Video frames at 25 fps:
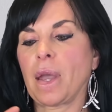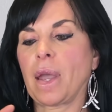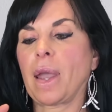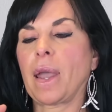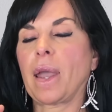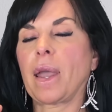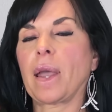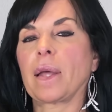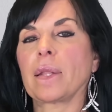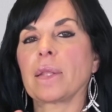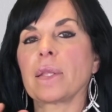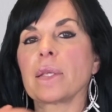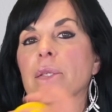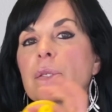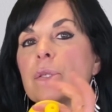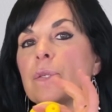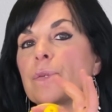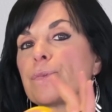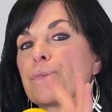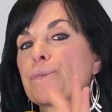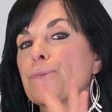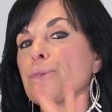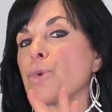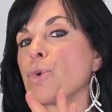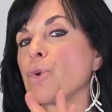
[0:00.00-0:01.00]
And this
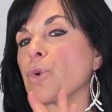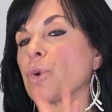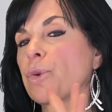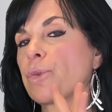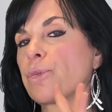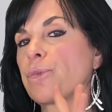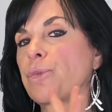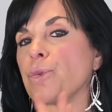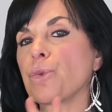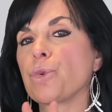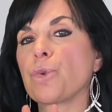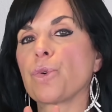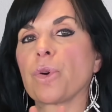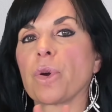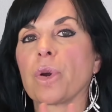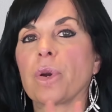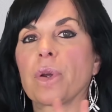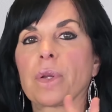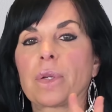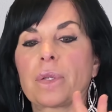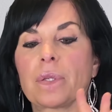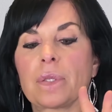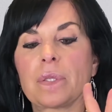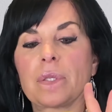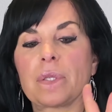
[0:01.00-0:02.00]
is more
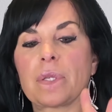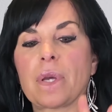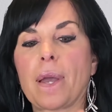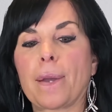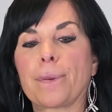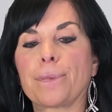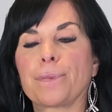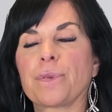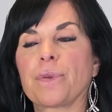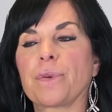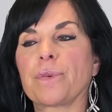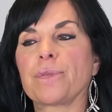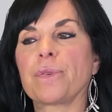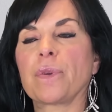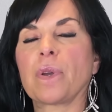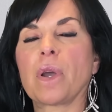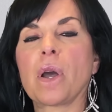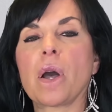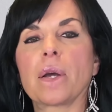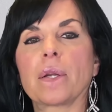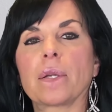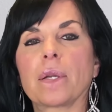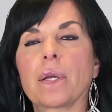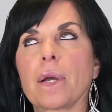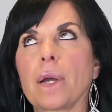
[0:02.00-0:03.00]
for types of
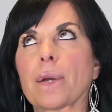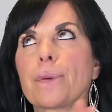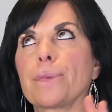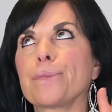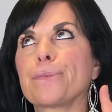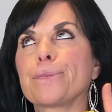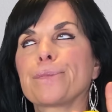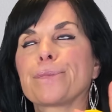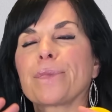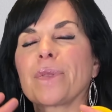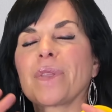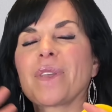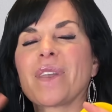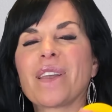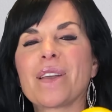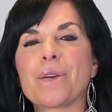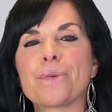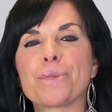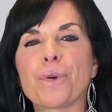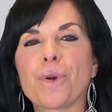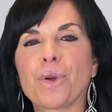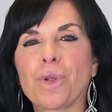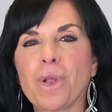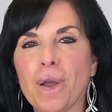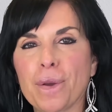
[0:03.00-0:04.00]

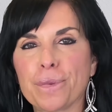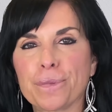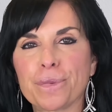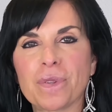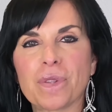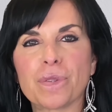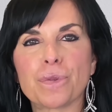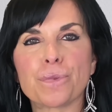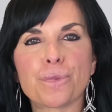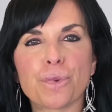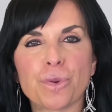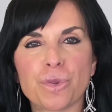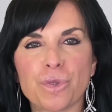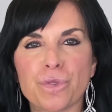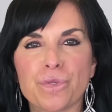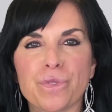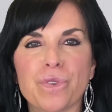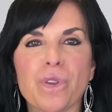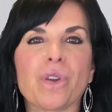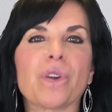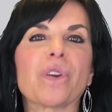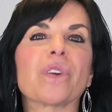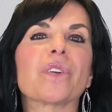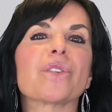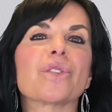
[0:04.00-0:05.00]
prolapse that's more
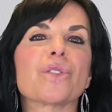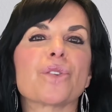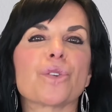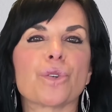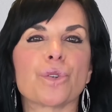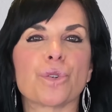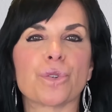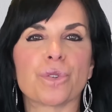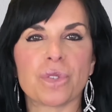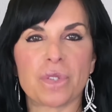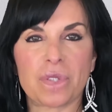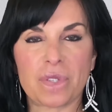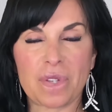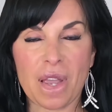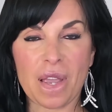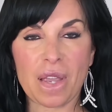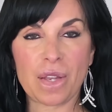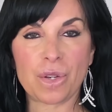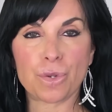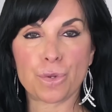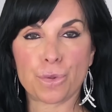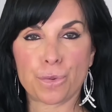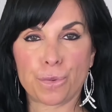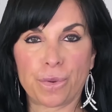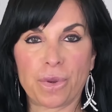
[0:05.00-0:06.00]
severe, so
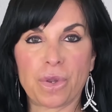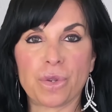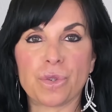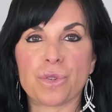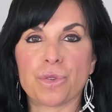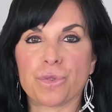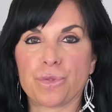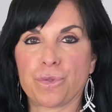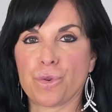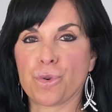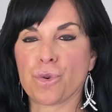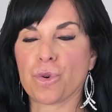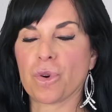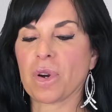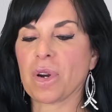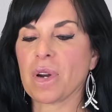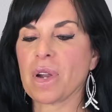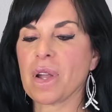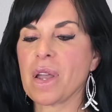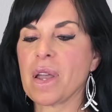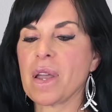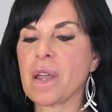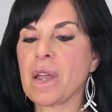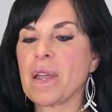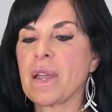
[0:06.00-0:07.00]
stage 3 to 4.
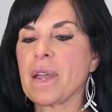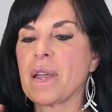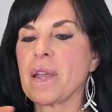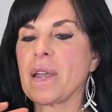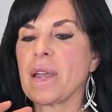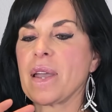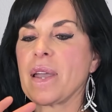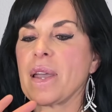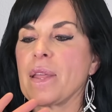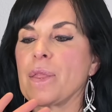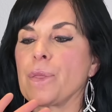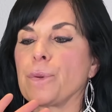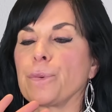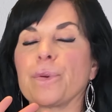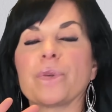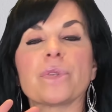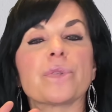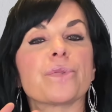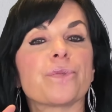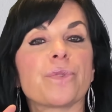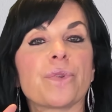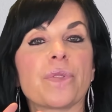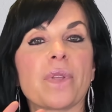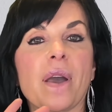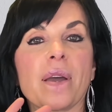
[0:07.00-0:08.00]
And the
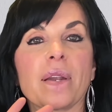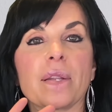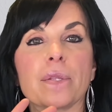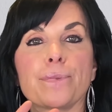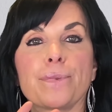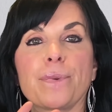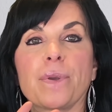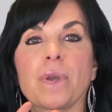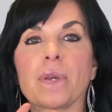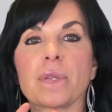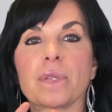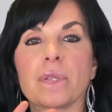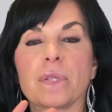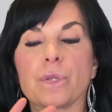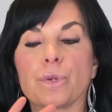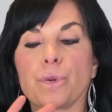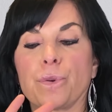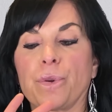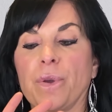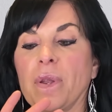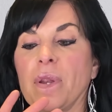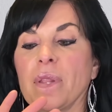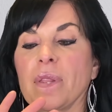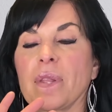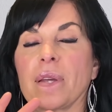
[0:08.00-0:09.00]
reason for that is because it's
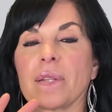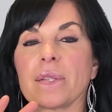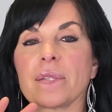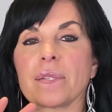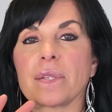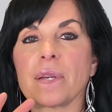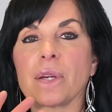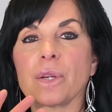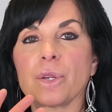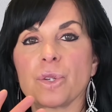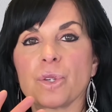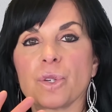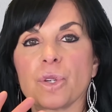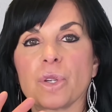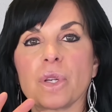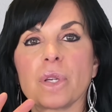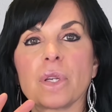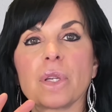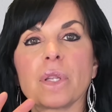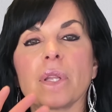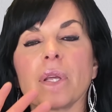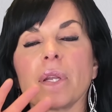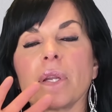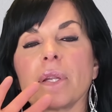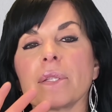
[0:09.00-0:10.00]
creating that
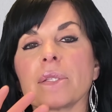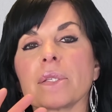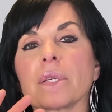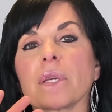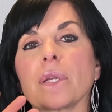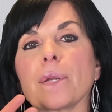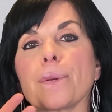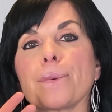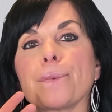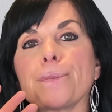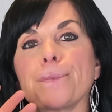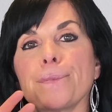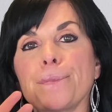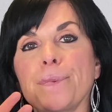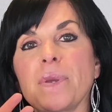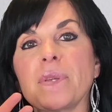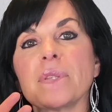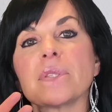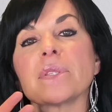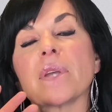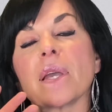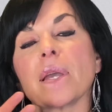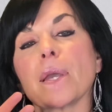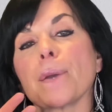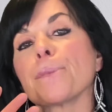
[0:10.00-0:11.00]
suction, then it's going to be
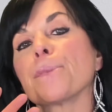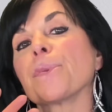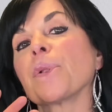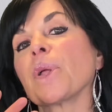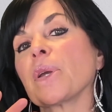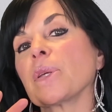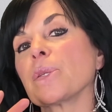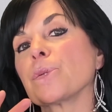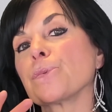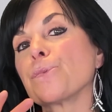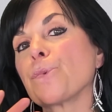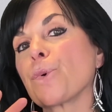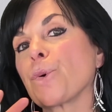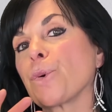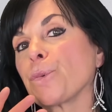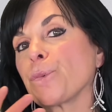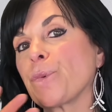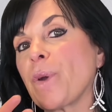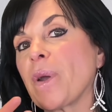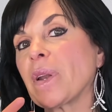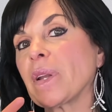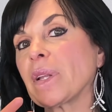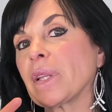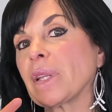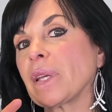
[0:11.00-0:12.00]
staying in place more
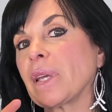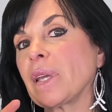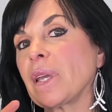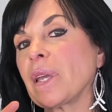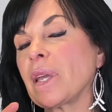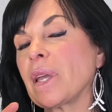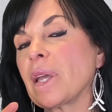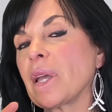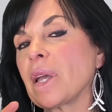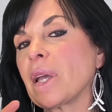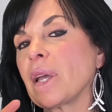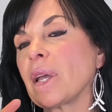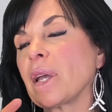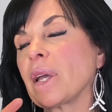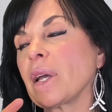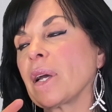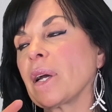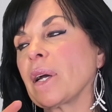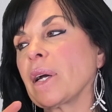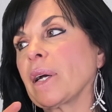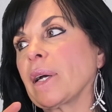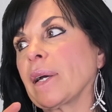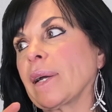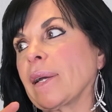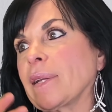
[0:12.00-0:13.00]
readily
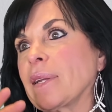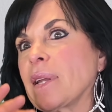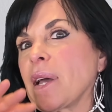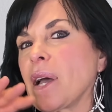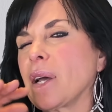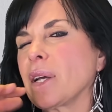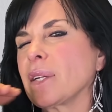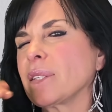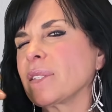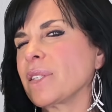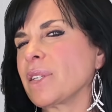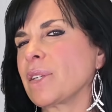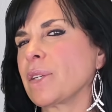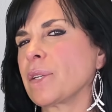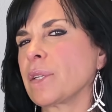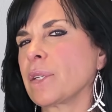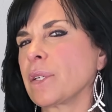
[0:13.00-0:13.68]
and not